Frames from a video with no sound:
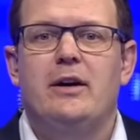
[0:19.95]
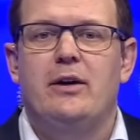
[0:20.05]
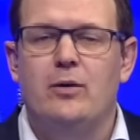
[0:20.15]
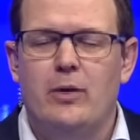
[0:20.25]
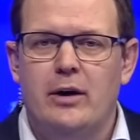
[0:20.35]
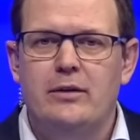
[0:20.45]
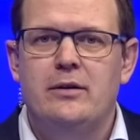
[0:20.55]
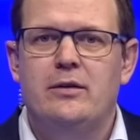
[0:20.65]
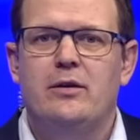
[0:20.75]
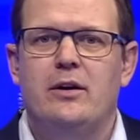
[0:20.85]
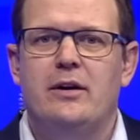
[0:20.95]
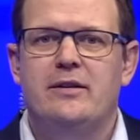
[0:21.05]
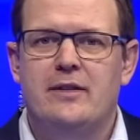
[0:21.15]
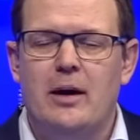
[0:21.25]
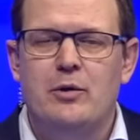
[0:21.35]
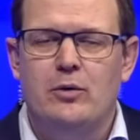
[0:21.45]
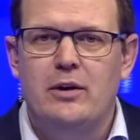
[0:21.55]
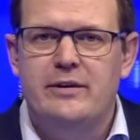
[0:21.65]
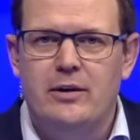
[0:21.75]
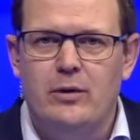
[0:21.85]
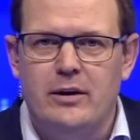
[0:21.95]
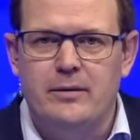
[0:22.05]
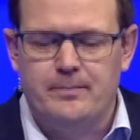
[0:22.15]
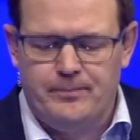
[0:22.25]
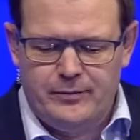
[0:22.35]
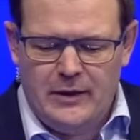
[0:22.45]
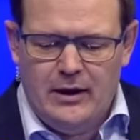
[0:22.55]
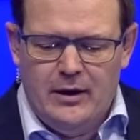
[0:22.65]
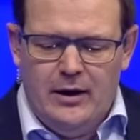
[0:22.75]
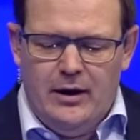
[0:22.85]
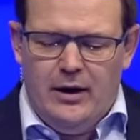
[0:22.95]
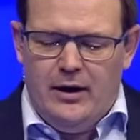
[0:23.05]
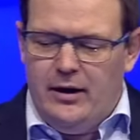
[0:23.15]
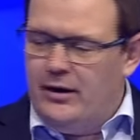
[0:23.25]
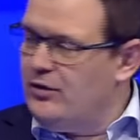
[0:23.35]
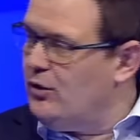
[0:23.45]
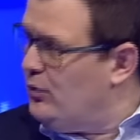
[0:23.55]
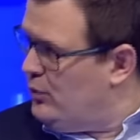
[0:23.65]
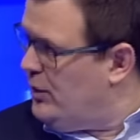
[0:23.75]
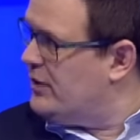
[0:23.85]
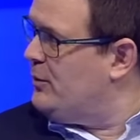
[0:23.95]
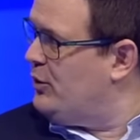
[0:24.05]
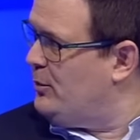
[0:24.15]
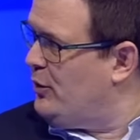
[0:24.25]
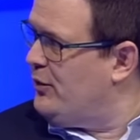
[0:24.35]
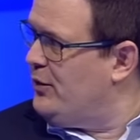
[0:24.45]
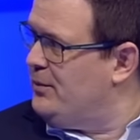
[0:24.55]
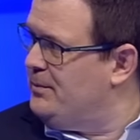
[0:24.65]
Iran, its capital, Tehran. So welcome to the both of you.